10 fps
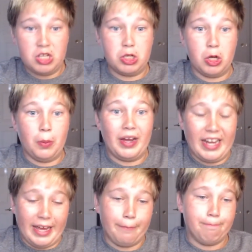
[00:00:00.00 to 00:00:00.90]
So, my
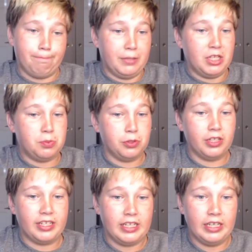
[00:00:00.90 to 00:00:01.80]
name is Brutal
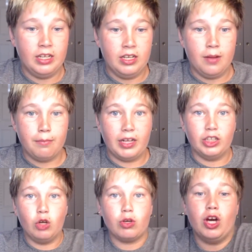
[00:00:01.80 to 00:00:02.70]
AD. My
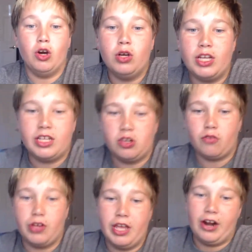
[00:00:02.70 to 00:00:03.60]
logo is
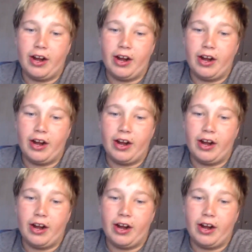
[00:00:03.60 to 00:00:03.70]
over there.